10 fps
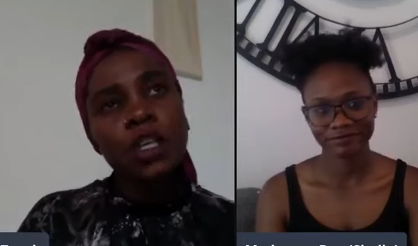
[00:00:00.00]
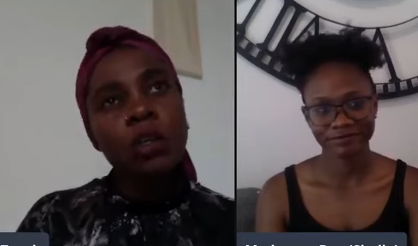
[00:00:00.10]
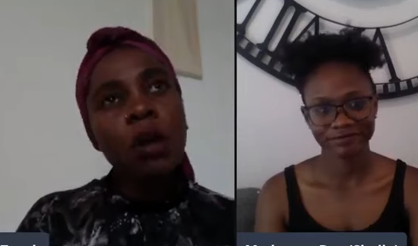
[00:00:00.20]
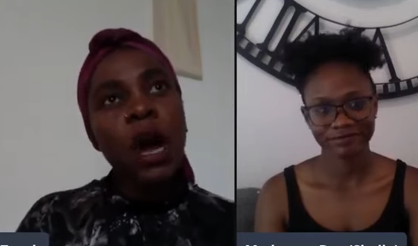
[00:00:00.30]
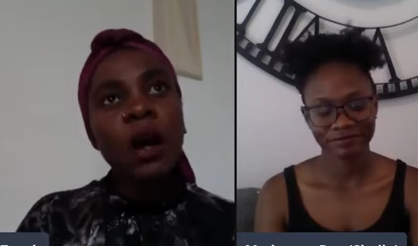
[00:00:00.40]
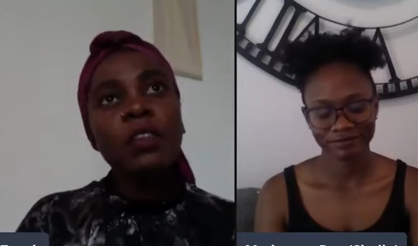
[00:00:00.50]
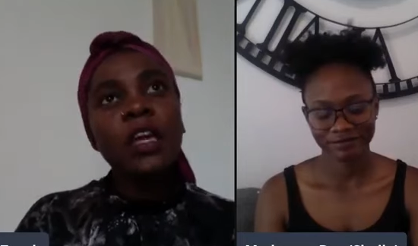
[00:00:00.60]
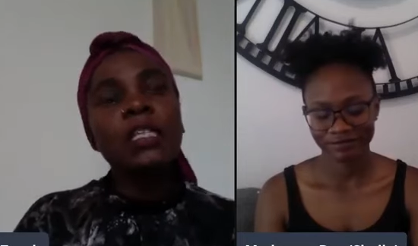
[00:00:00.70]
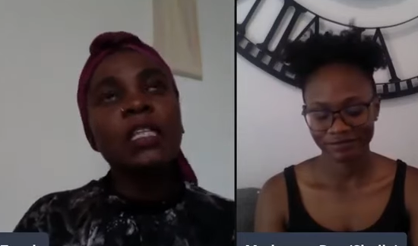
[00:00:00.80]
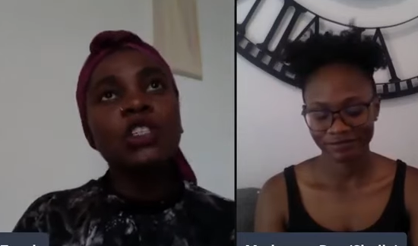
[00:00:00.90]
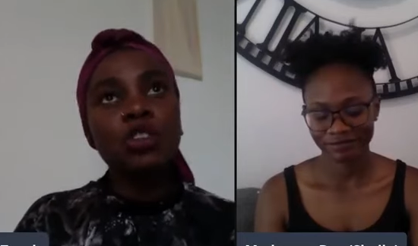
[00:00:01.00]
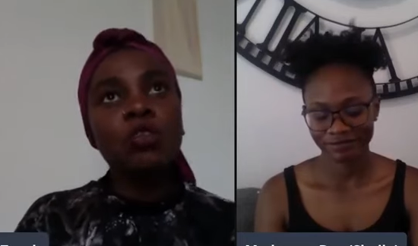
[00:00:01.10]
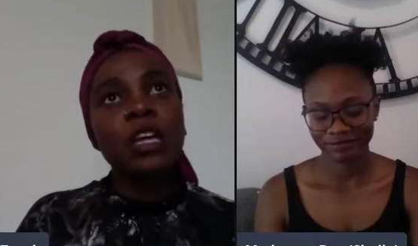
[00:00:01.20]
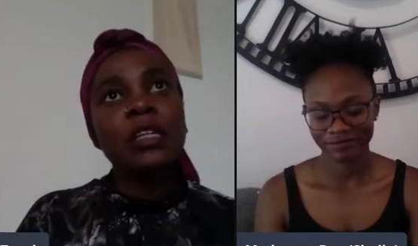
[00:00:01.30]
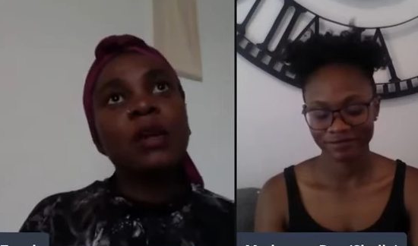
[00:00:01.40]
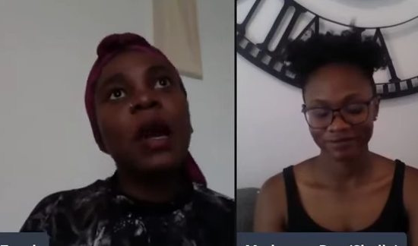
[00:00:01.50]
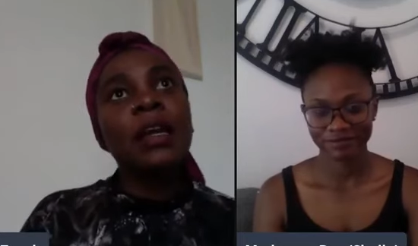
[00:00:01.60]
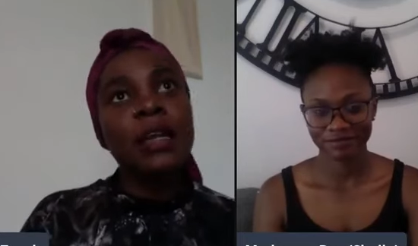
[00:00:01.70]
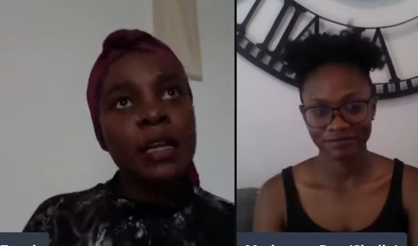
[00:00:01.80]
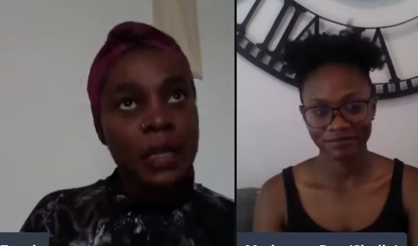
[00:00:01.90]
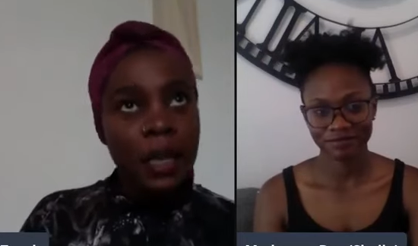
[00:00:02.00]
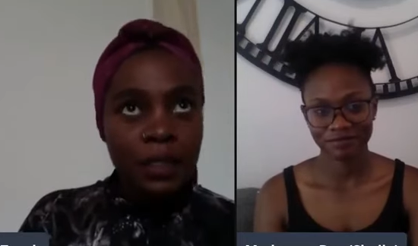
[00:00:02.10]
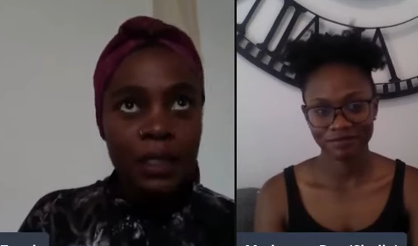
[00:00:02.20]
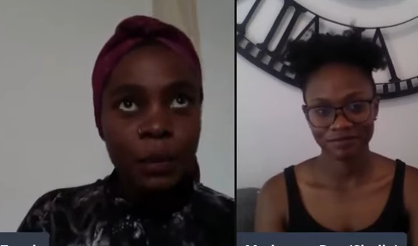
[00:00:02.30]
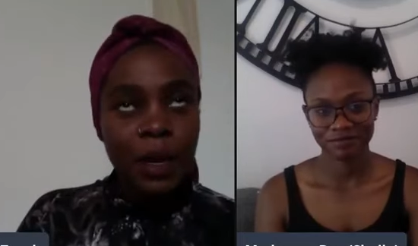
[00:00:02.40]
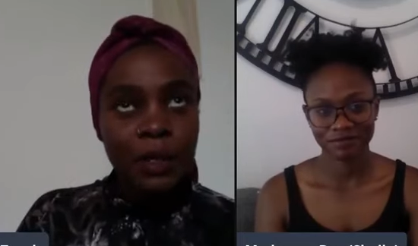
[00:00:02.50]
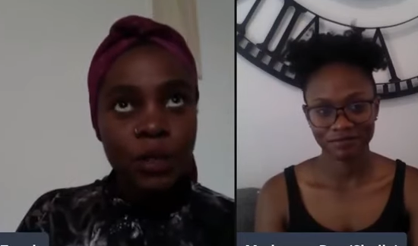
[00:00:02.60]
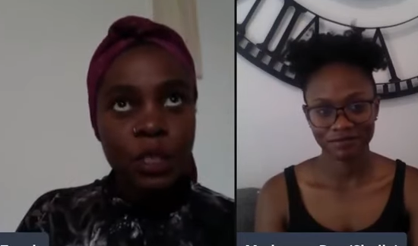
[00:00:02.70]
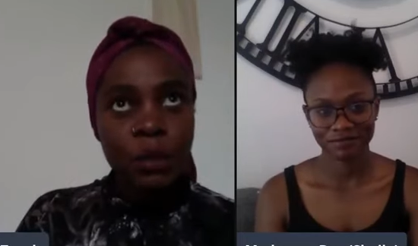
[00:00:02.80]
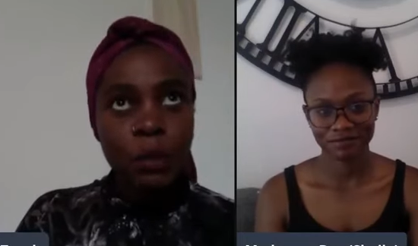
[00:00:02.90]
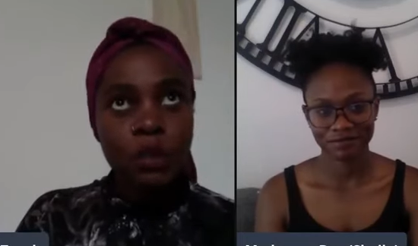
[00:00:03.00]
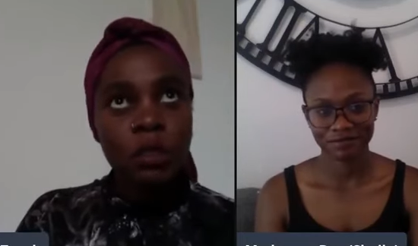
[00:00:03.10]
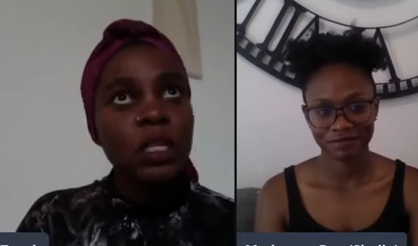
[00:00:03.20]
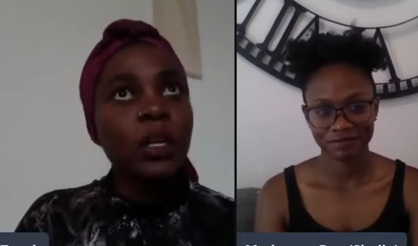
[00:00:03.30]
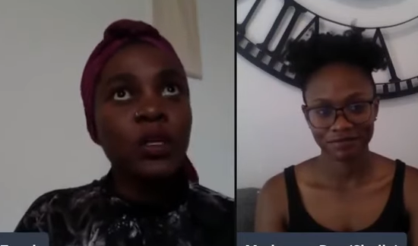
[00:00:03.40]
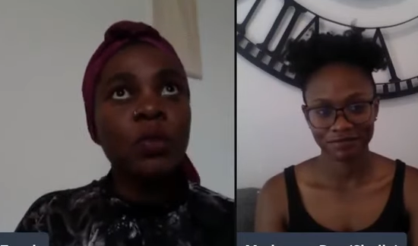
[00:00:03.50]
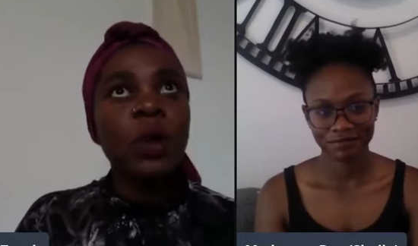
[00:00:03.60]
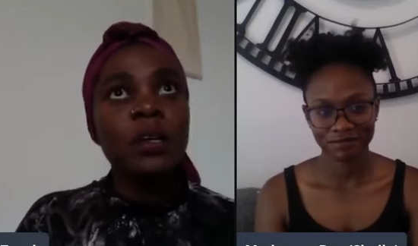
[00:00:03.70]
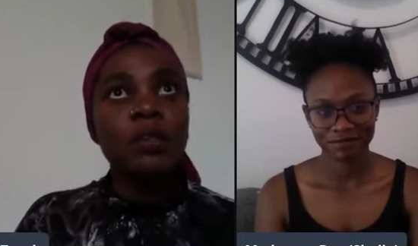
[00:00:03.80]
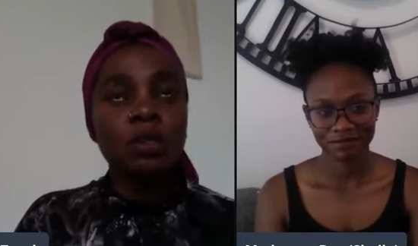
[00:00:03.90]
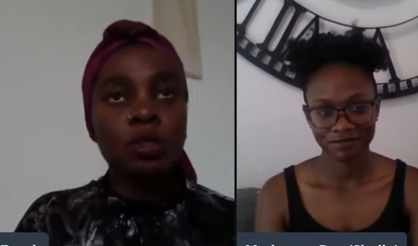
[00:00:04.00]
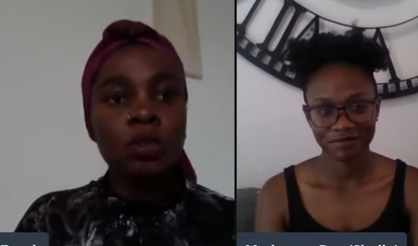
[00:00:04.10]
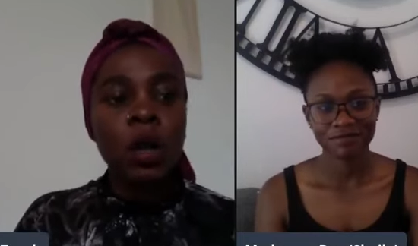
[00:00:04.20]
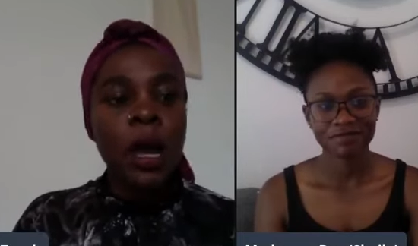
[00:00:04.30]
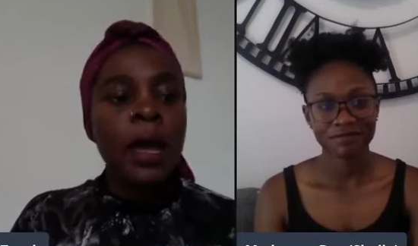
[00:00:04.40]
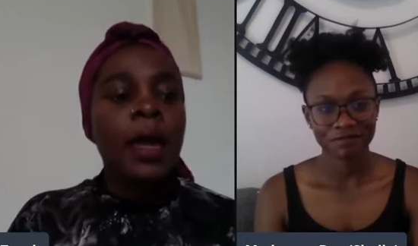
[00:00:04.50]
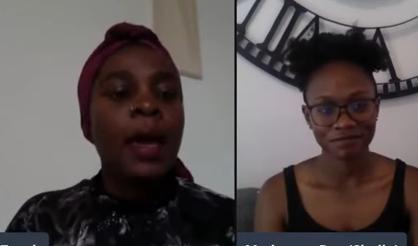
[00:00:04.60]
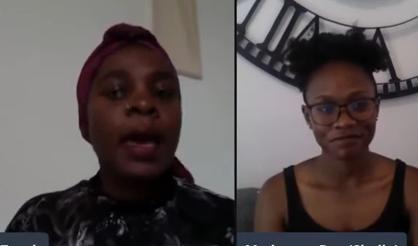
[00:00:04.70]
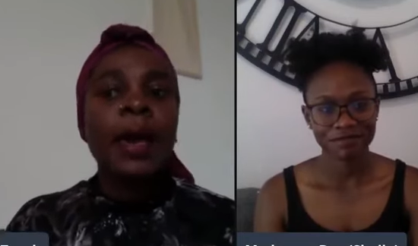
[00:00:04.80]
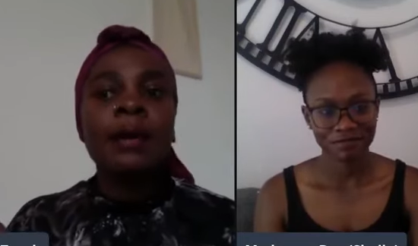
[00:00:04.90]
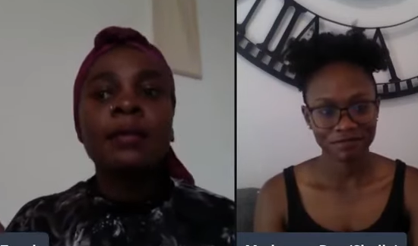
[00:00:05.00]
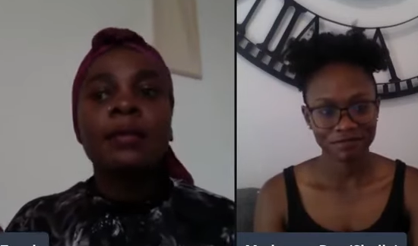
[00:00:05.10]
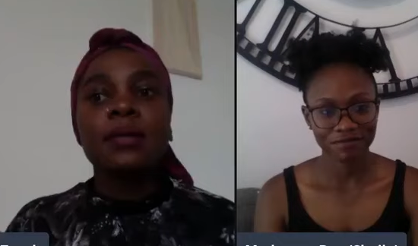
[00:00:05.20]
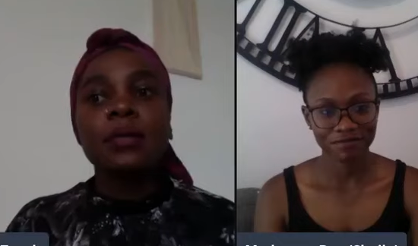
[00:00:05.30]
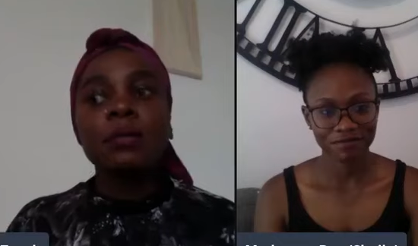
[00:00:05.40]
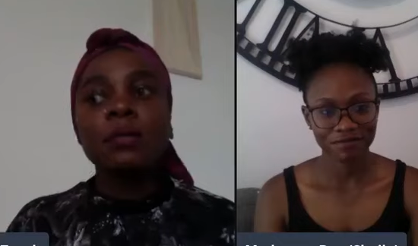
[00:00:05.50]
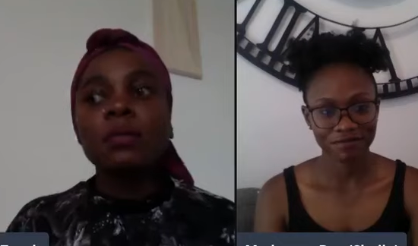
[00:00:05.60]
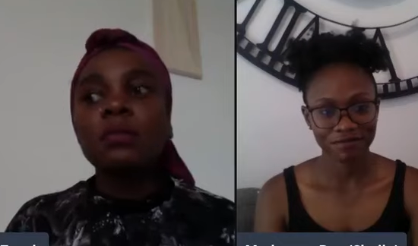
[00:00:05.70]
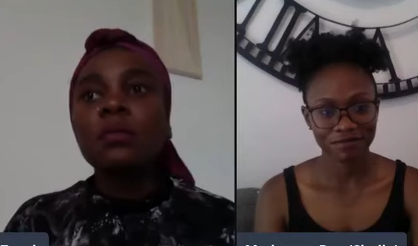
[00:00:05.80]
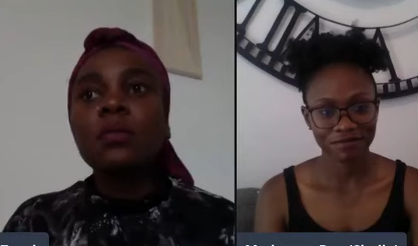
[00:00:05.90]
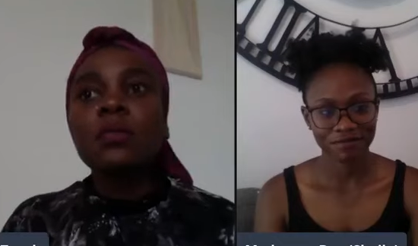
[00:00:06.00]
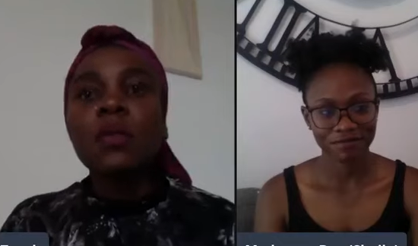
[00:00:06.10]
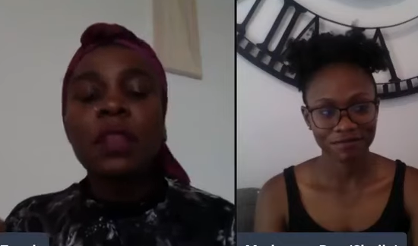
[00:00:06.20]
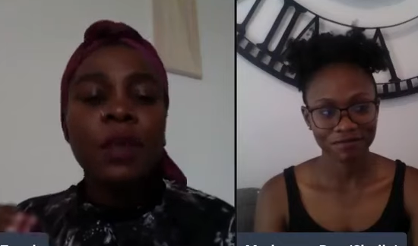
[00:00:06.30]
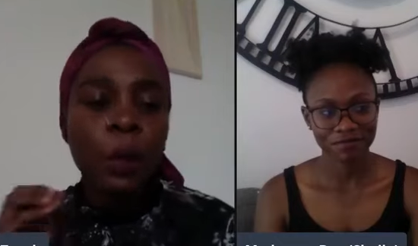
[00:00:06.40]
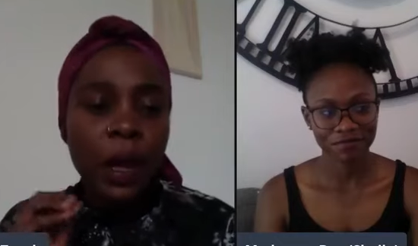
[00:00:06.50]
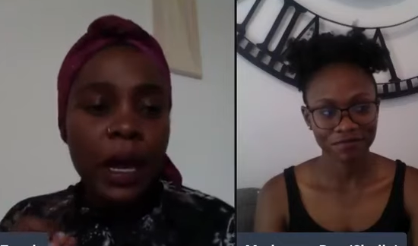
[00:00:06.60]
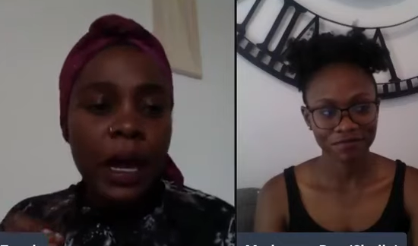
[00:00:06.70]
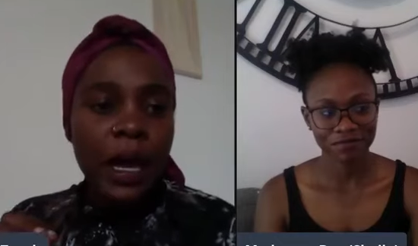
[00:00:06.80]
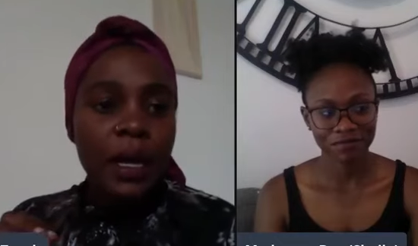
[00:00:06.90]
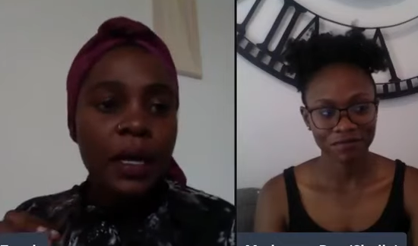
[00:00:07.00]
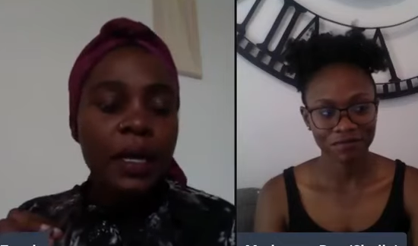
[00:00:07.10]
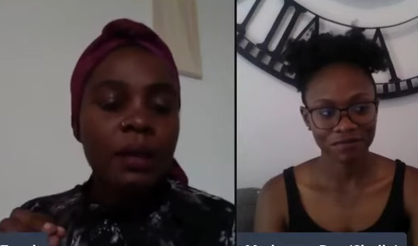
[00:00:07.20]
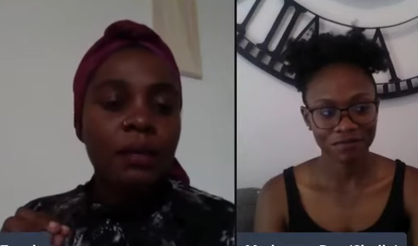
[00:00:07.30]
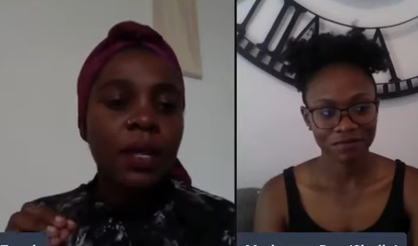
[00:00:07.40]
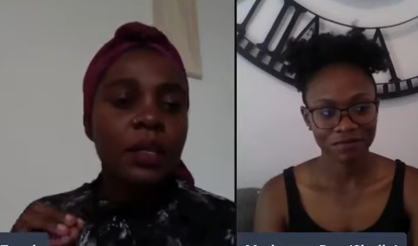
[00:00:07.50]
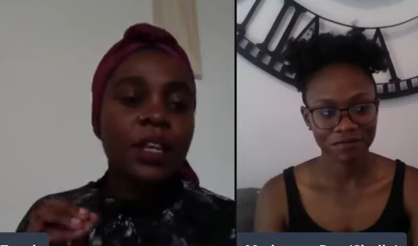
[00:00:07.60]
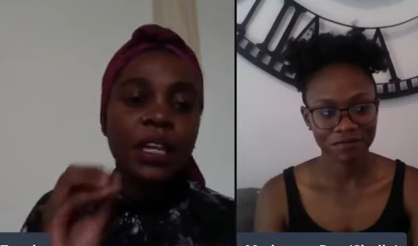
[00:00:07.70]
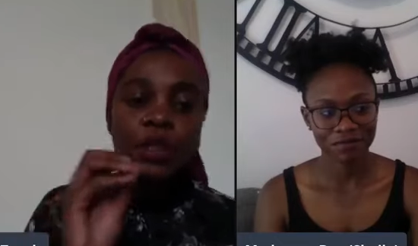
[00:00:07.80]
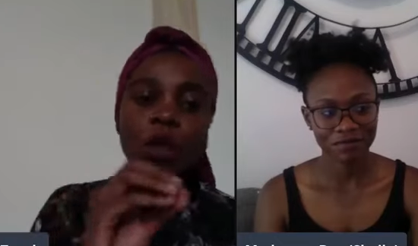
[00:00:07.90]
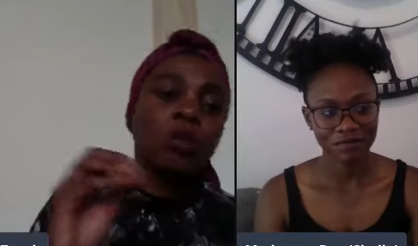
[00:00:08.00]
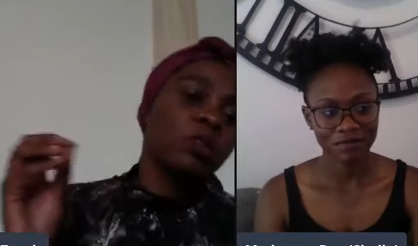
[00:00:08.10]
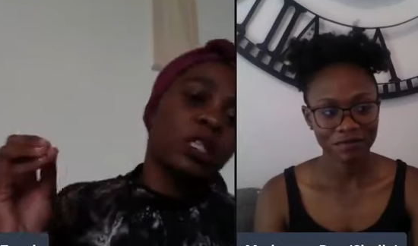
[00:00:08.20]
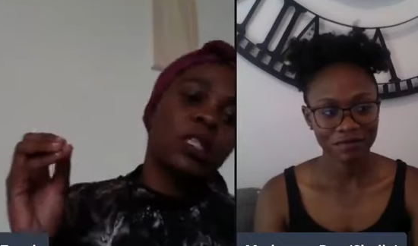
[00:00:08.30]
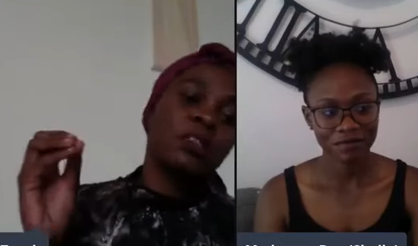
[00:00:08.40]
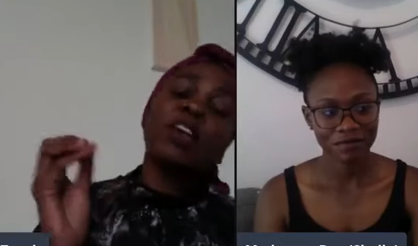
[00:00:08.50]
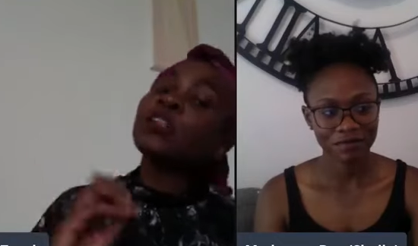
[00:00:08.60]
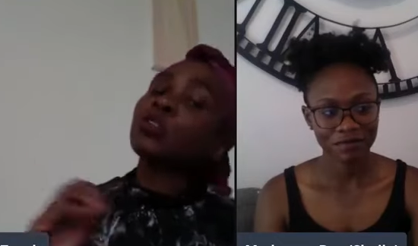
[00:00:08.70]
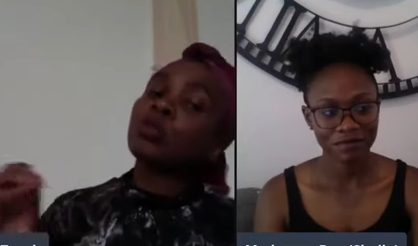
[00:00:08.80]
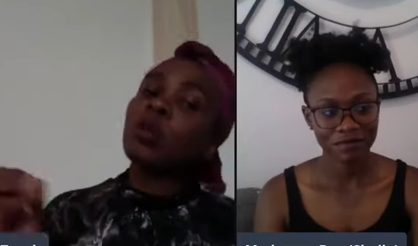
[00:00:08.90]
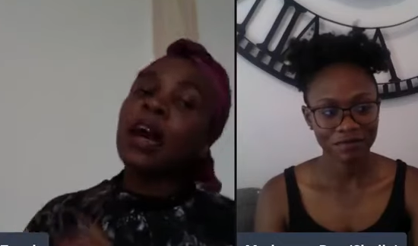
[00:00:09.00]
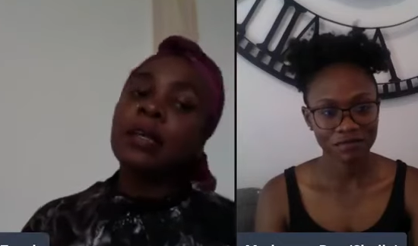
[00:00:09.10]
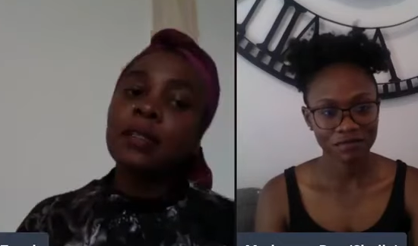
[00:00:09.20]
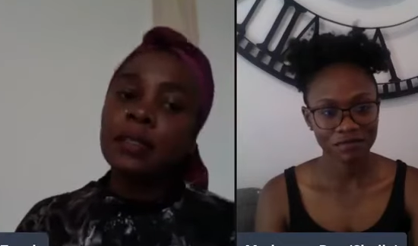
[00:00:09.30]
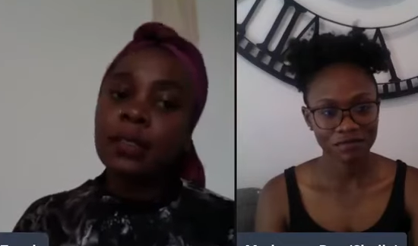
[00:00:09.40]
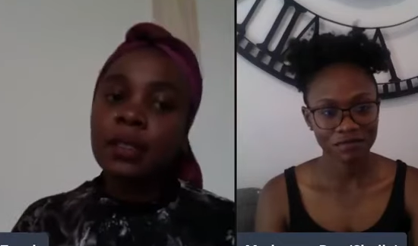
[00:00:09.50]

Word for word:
Speaker 1: you know how they teach you that an adult is a person supposed to tell you what to do, and the way they told things to us,